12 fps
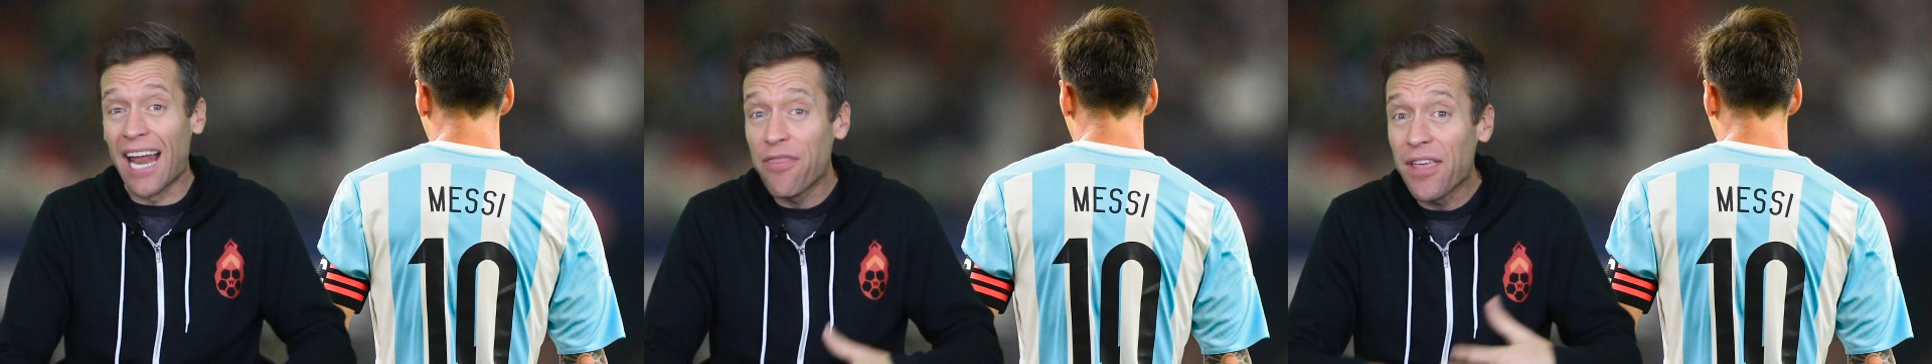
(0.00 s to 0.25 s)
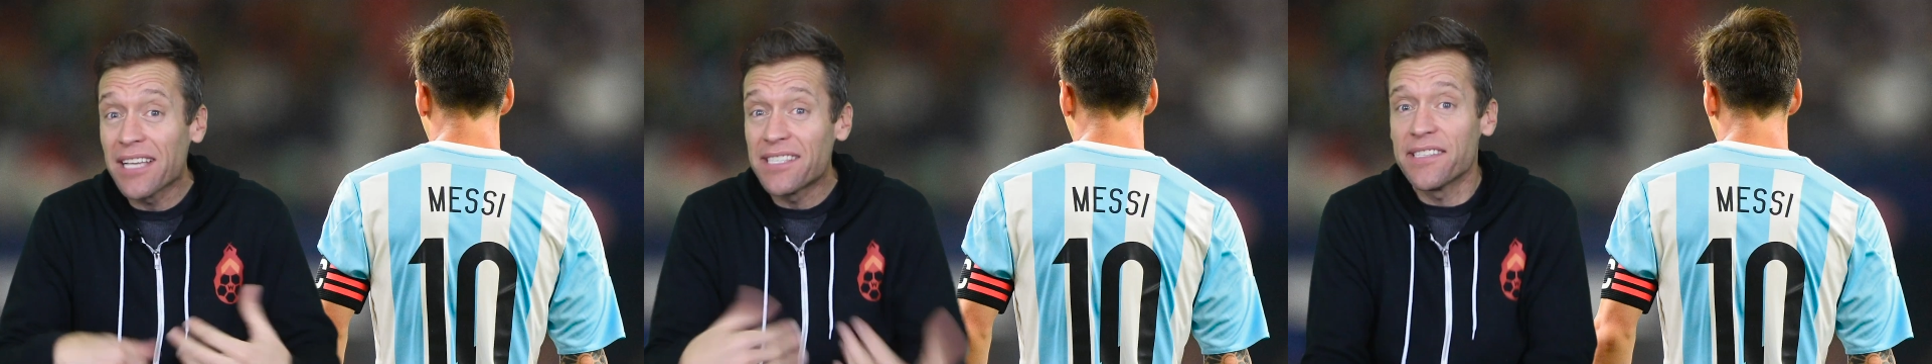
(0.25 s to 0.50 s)
and I
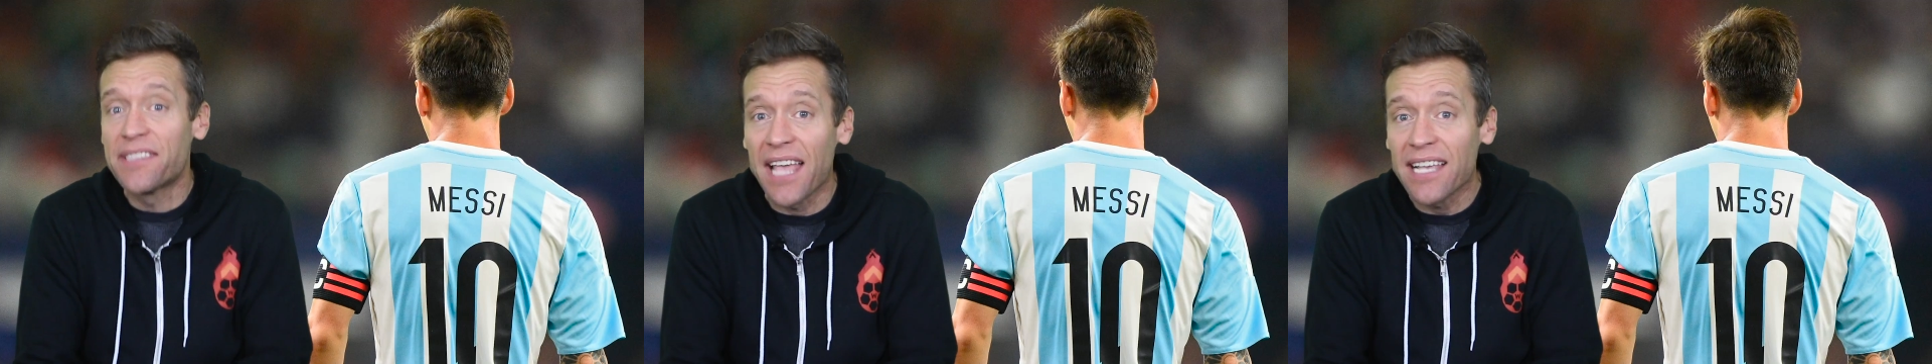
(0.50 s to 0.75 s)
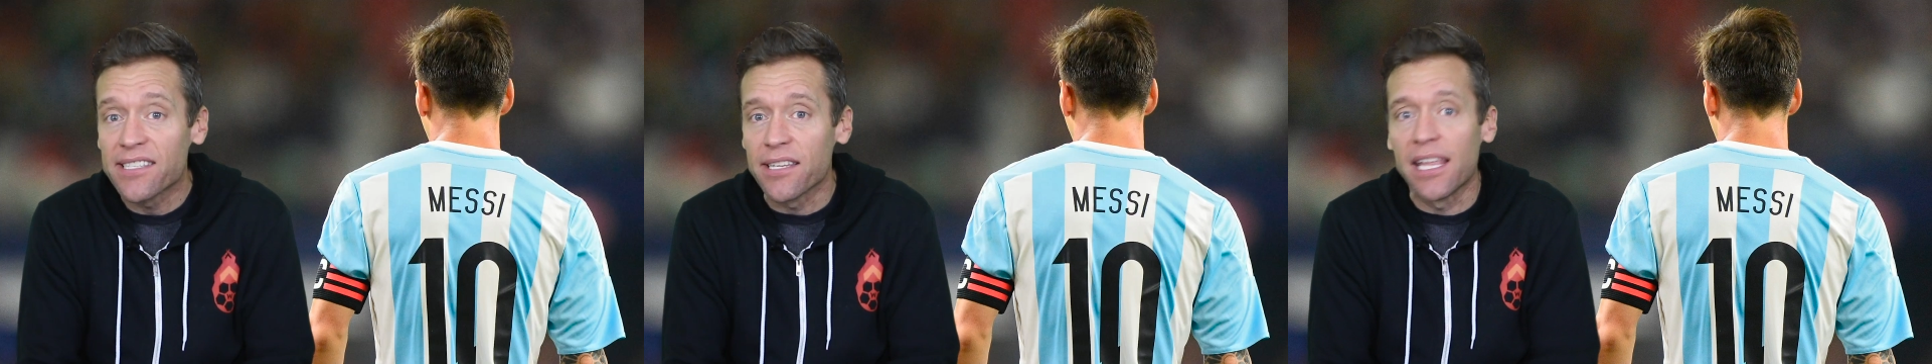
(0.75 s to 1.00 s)
think it's his
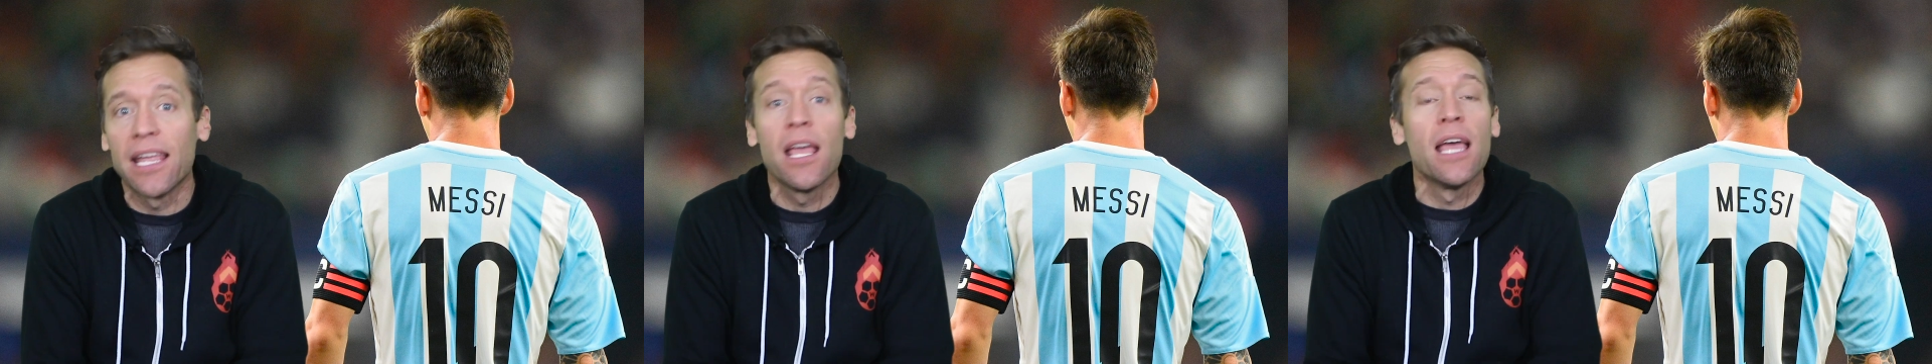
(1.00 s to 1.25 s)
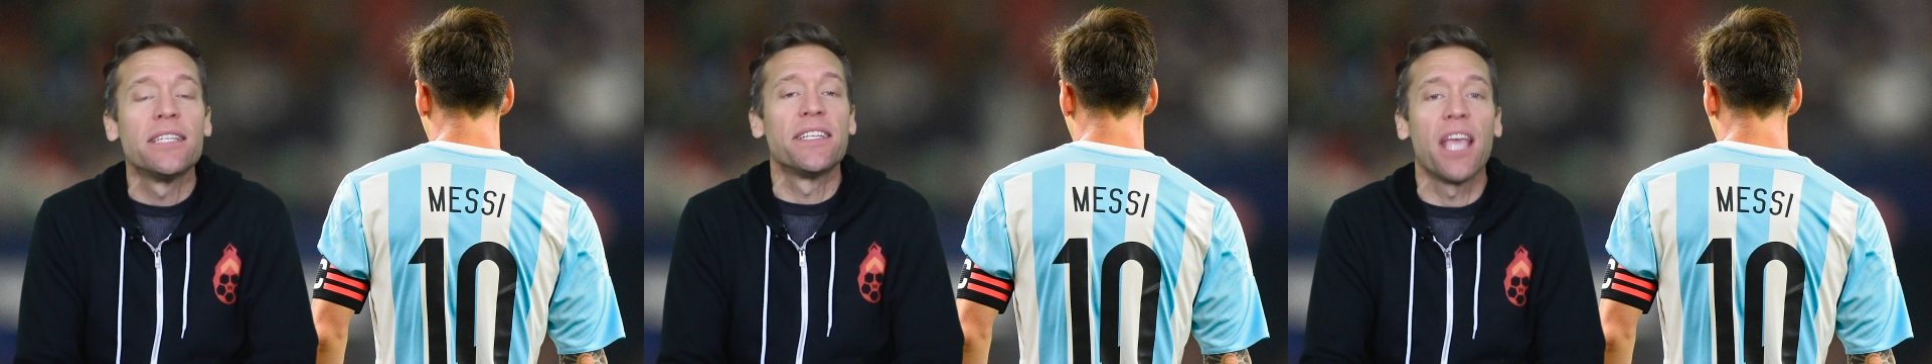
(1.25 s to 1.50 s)
destiny
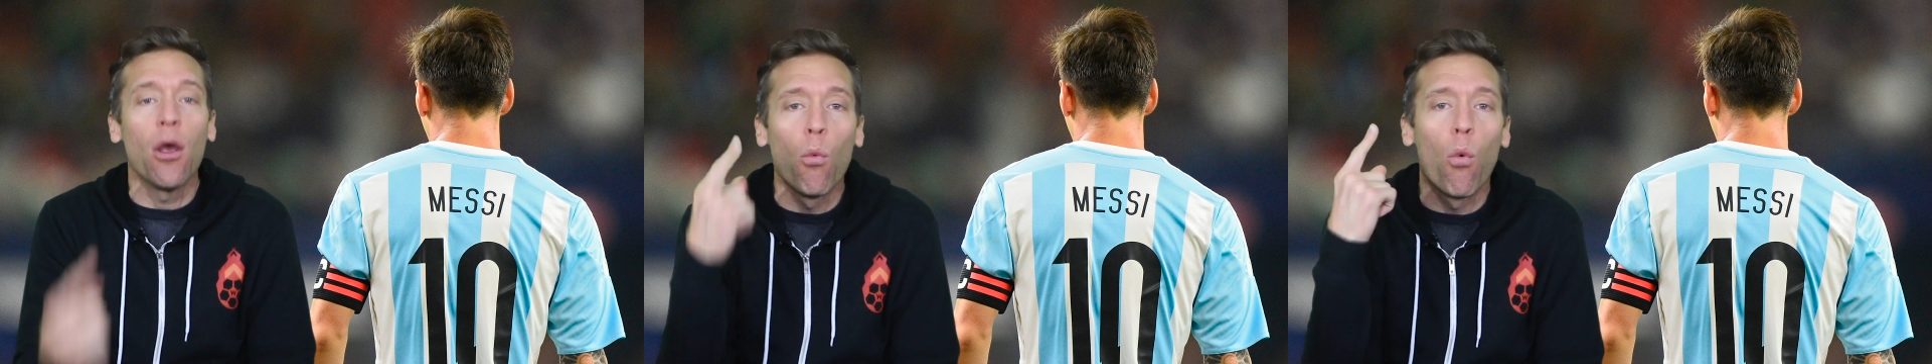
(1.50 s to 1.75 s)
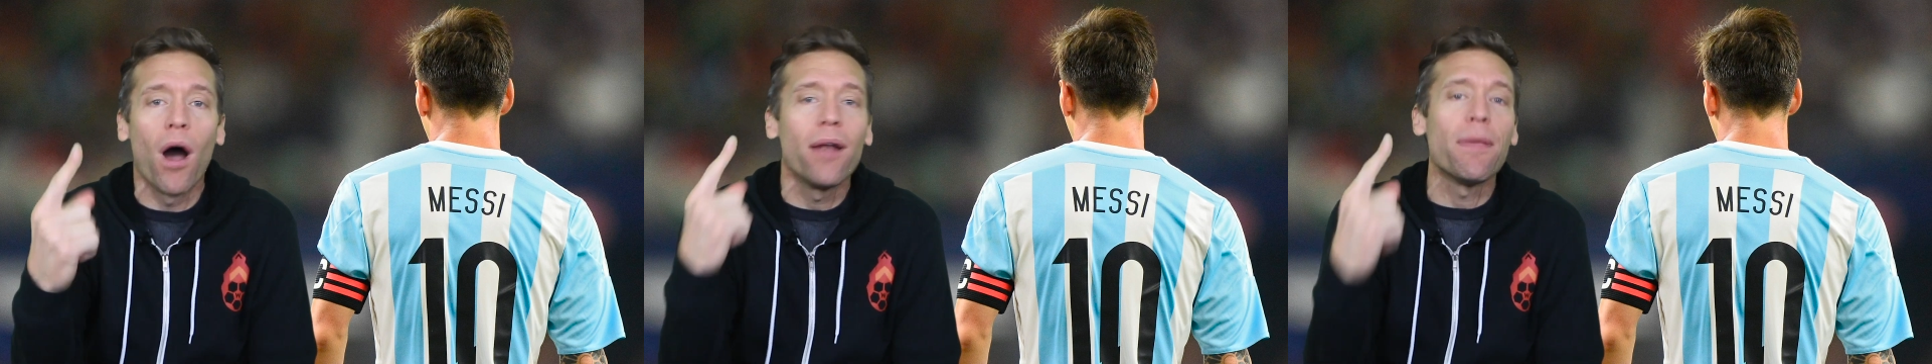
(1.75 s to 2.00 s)
to get
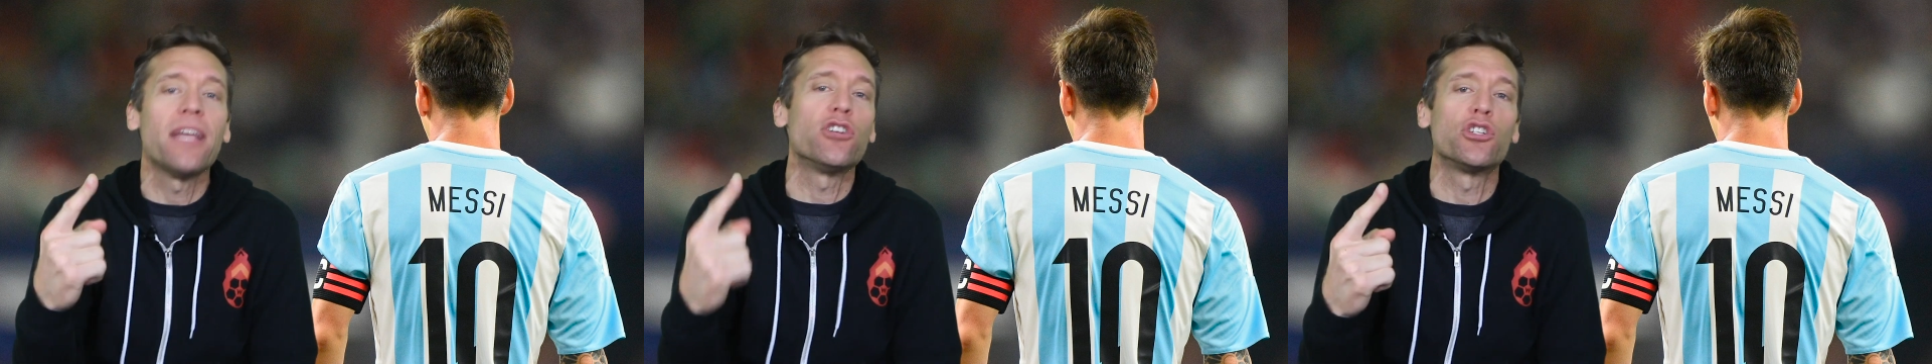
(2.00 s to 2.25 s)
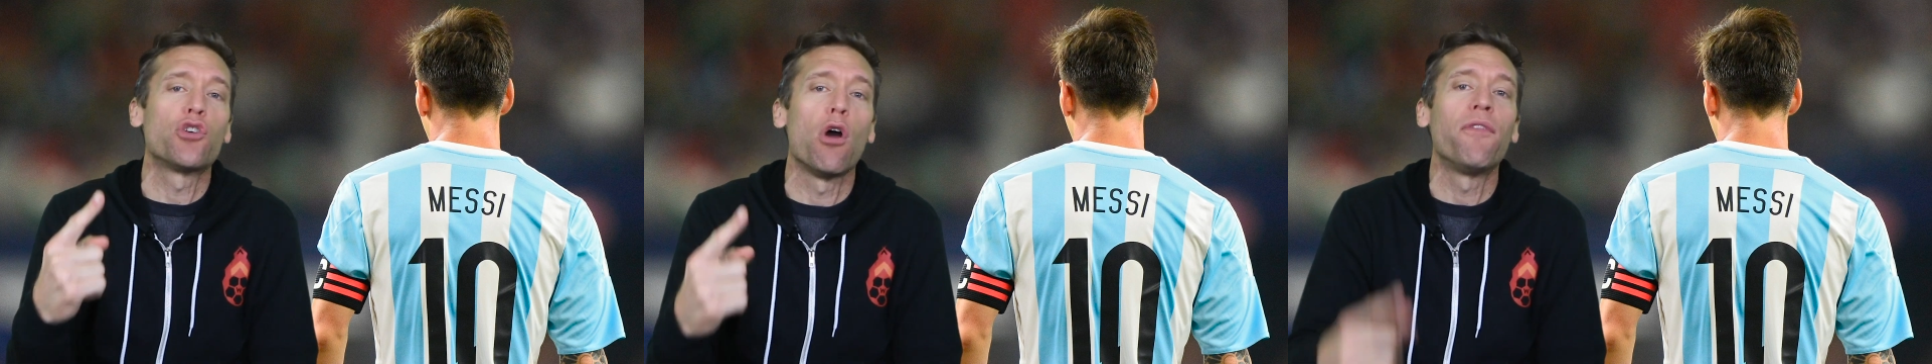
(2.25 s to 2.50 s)
one
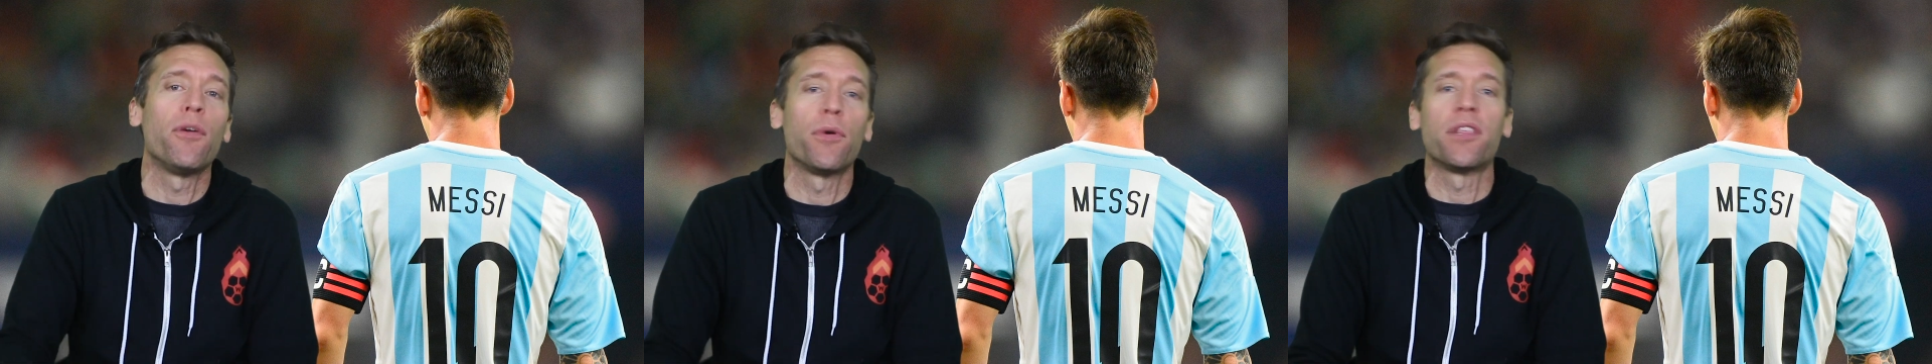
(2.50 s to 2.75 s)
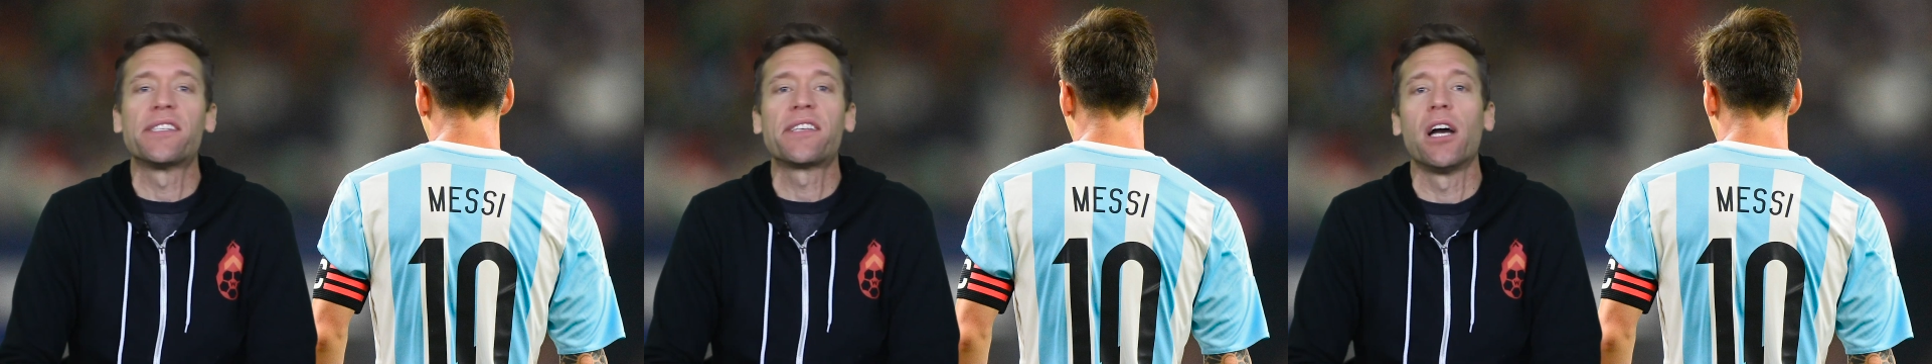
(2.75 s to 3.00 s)
major trophy
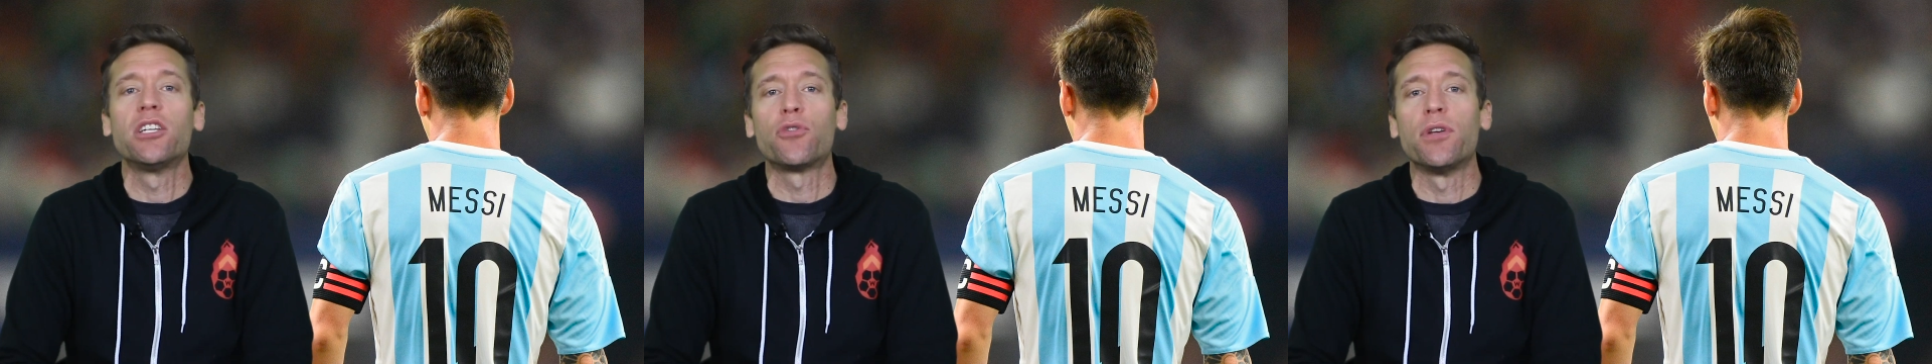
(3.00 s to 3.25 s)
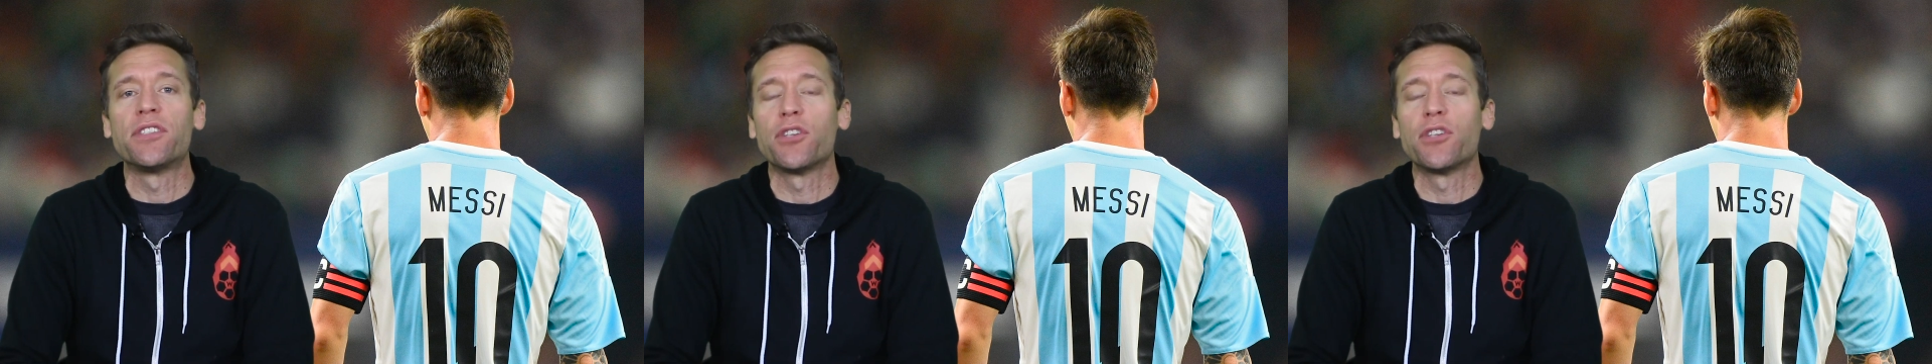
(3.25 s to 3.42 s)
with his country,